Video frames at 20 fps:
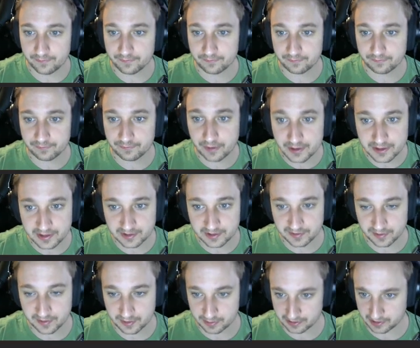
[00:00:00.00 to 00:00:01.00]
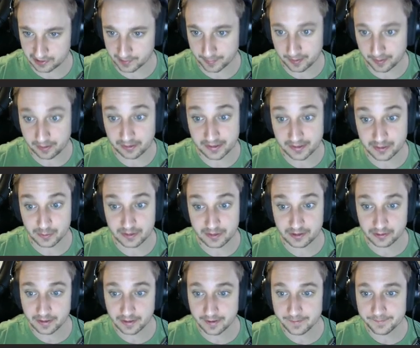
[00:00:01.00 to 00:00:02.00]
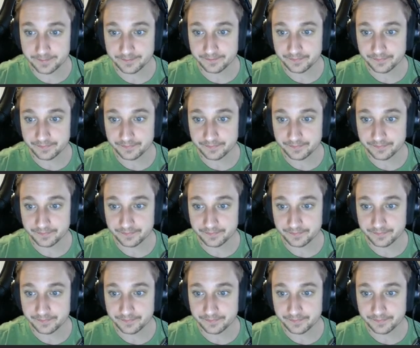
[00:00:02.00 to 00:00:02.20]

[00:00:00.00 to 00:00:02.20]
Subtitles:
First things first, let's talk about the things we do know.